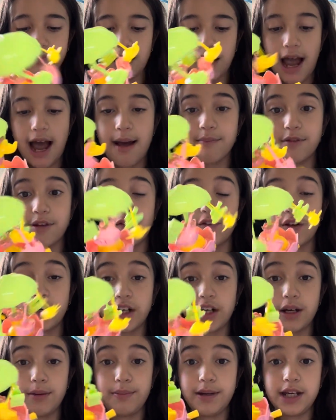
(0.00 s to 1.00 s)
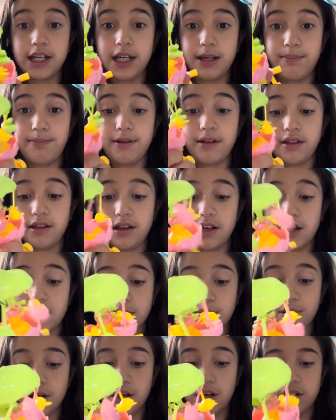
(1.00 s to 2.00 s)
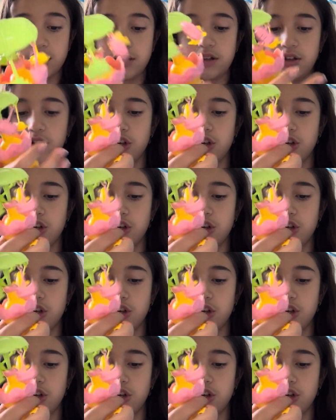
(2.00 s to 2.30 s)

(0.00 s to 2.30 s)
I'm definitely going to be keeping these because these